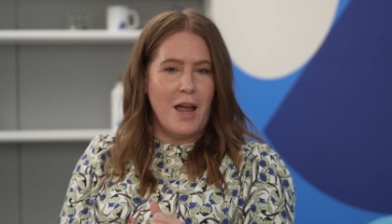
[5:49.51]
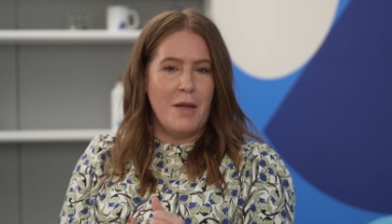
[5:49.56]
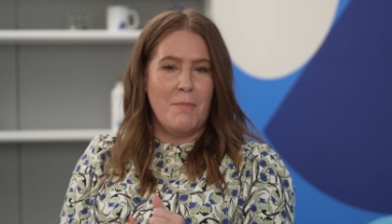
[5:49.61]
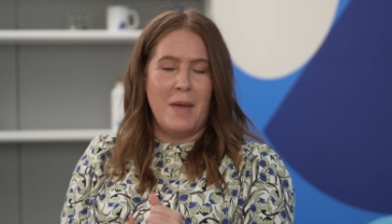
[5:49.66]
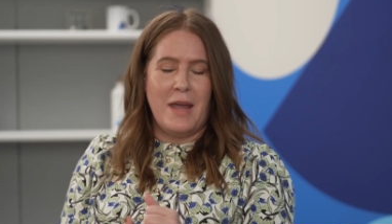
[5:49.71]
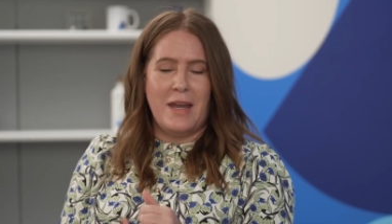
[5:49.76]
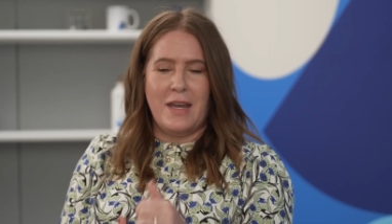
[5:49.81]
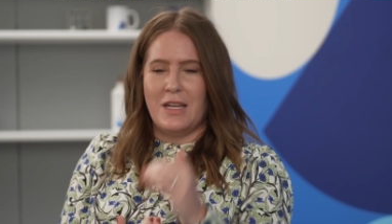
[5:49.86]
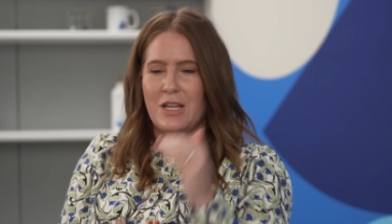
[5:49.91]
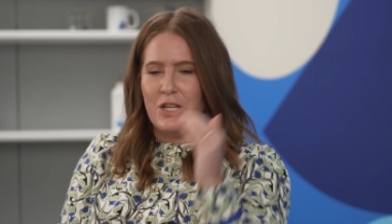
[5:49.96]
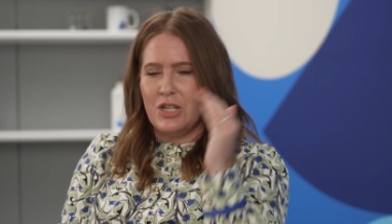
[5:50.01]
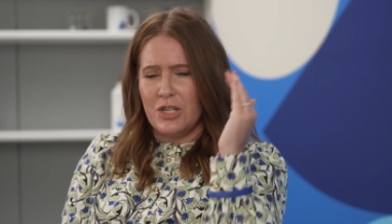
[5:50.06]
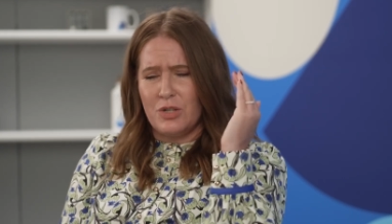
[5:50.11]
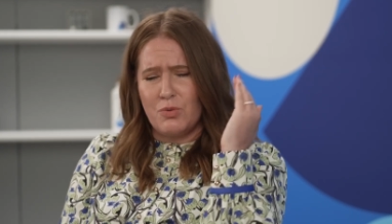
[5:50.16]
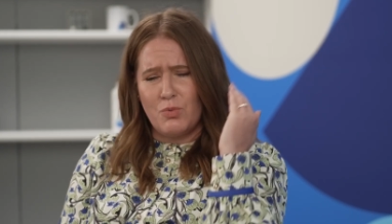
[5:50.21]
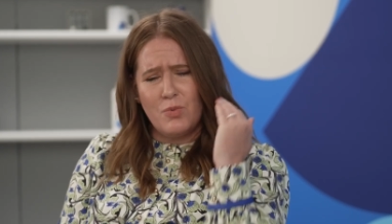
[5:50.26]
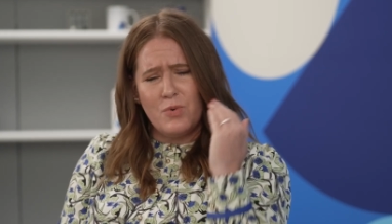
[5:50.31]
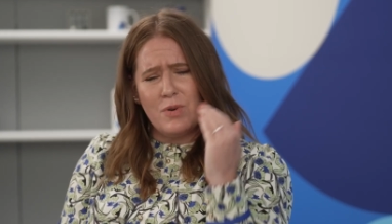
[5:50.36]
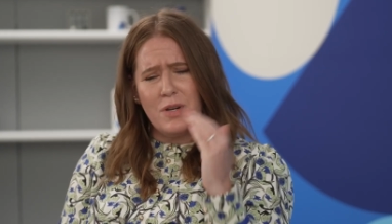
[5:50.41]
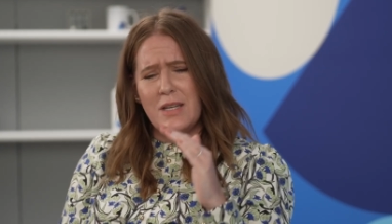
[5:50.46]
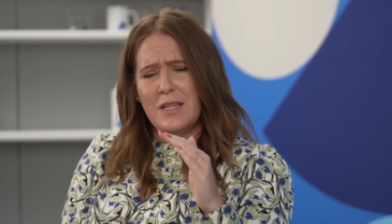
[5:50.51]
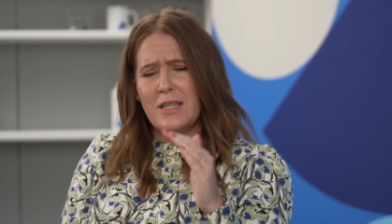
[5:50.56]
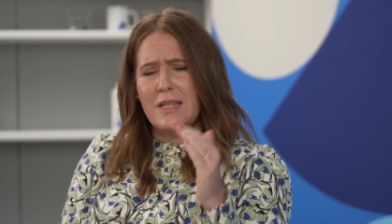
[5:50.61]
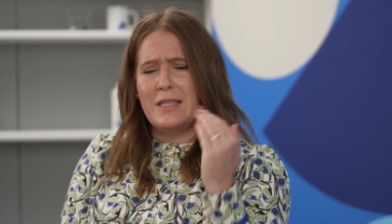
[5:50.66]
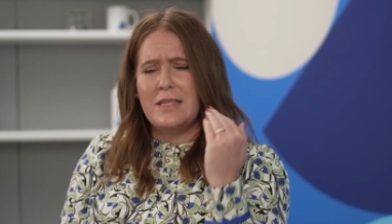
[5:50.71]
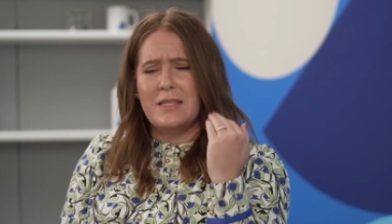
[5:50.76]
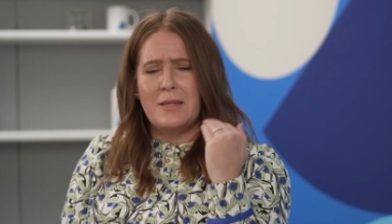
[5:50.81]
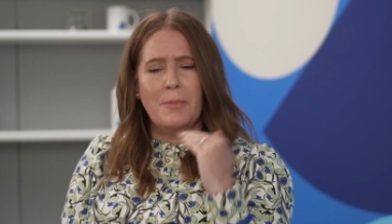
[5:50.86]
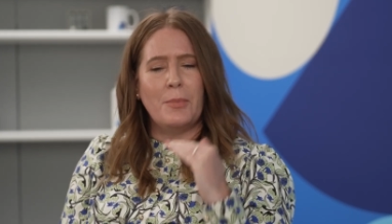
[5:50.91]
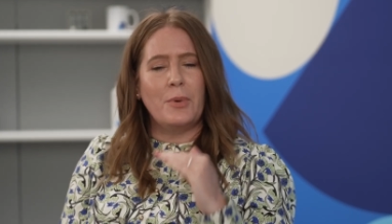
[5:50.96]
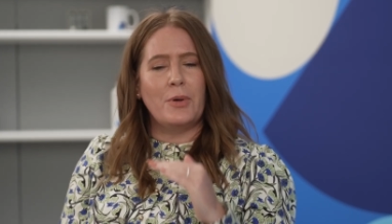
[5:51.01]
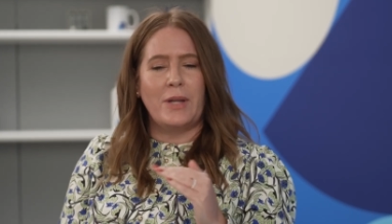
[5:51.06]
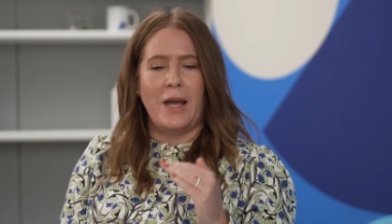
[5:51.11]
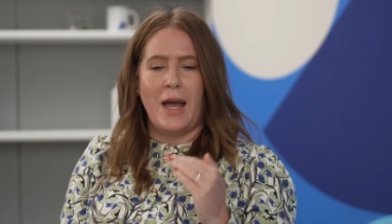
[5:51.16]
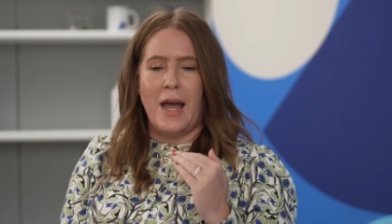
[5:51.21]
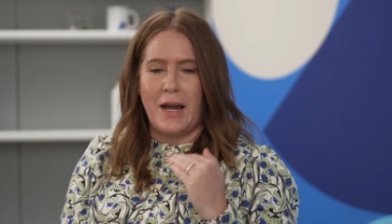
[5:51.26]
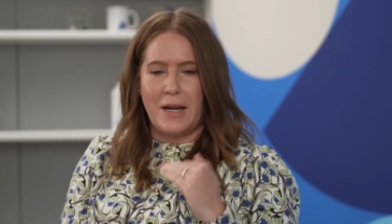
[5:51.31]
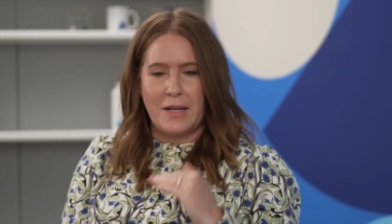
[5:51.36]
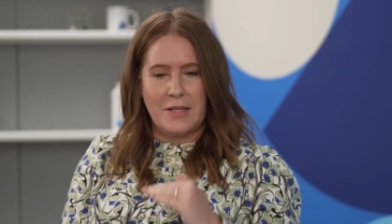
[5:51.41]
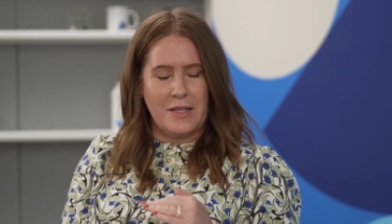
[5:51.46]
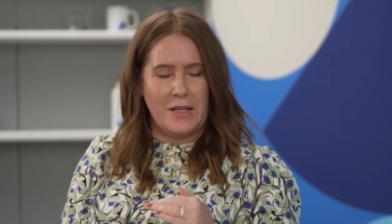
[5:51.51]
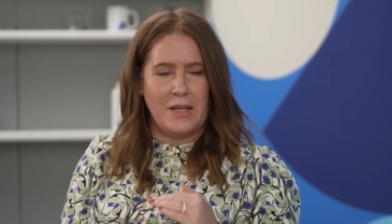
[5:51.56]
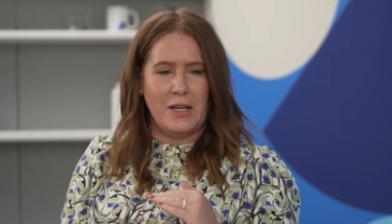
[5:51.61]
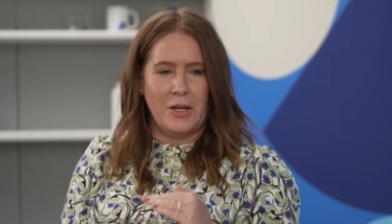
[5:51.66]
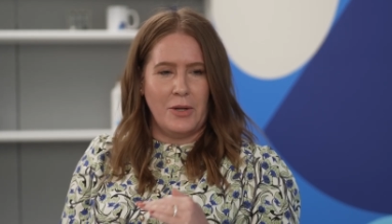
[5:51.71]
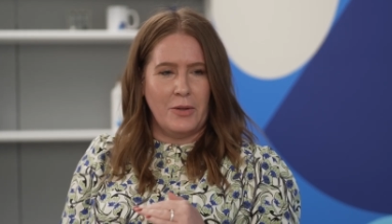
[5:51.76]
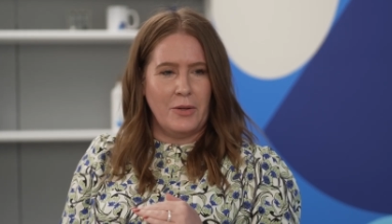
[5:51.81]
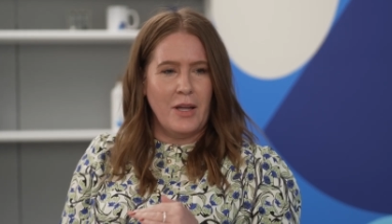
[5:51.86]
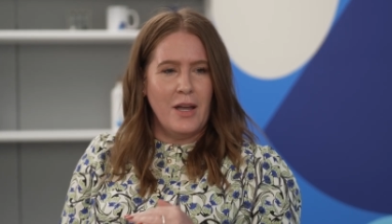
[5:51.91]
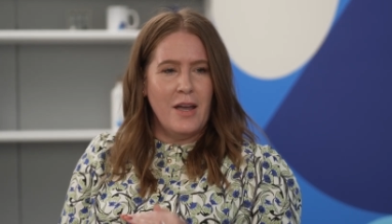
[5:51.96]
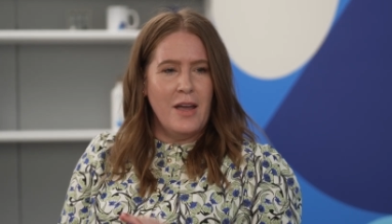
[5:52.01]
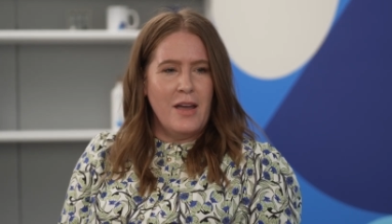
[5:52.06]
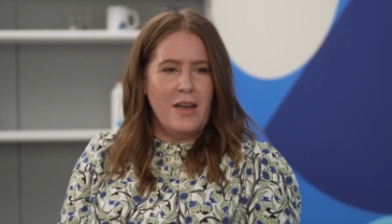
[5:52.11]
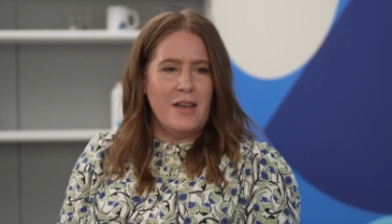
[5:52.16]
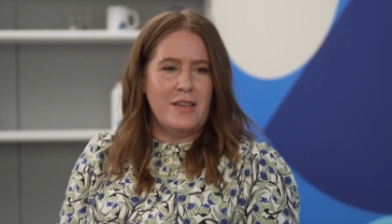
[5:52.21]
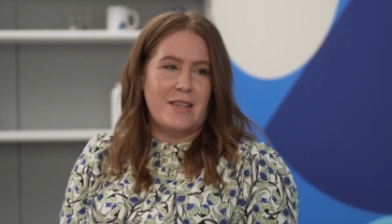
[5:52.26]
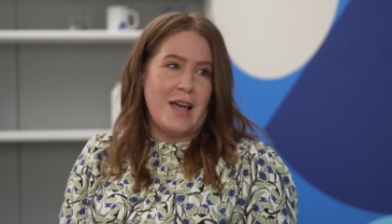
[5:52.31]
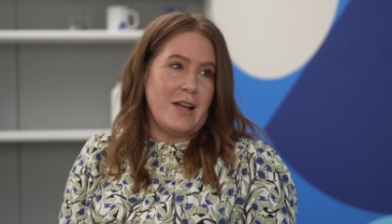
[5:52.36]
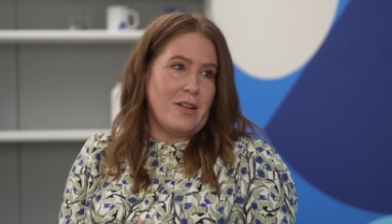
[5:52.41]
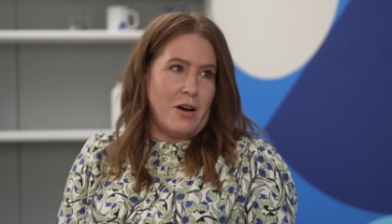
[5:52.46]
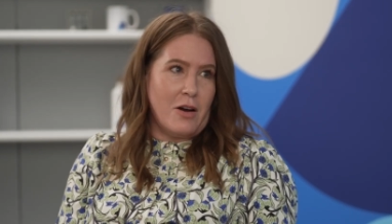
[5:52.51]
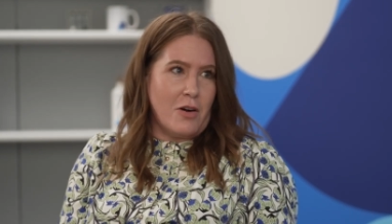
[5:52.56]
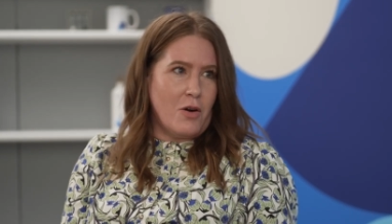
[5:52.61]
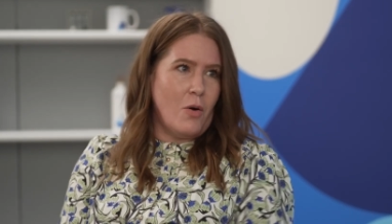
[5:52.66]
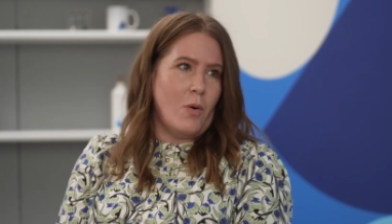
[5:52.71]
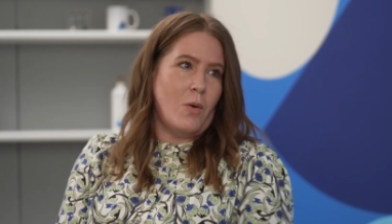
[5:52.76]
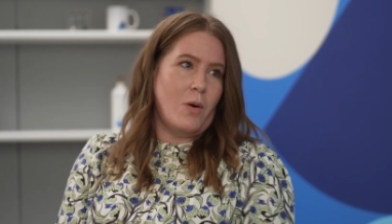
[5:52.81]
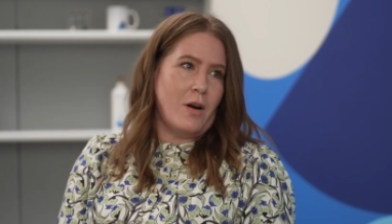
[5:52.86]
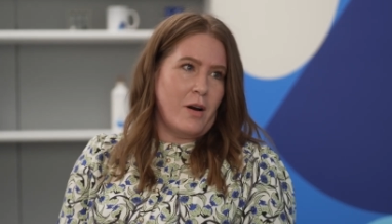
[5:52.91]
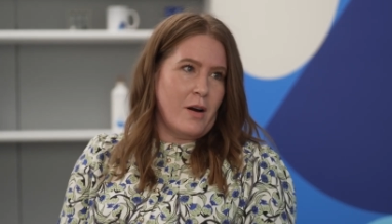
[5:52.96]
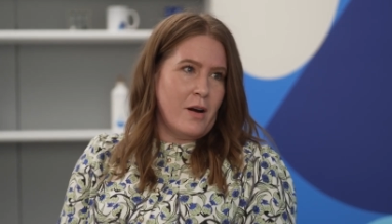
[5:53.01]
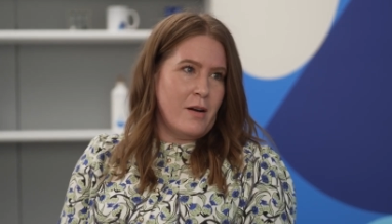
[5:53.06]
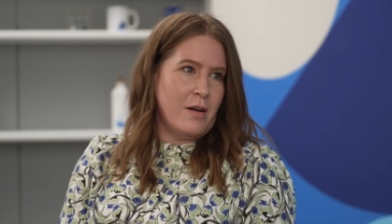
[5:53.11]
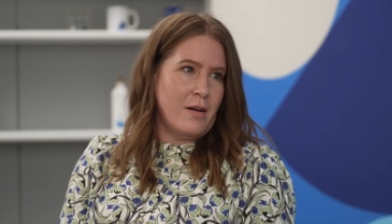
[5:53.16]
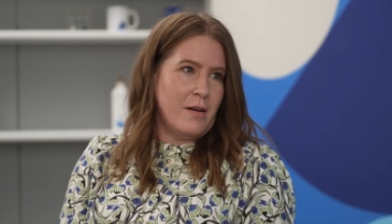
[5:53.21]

and making it just really simple to execute is at our core.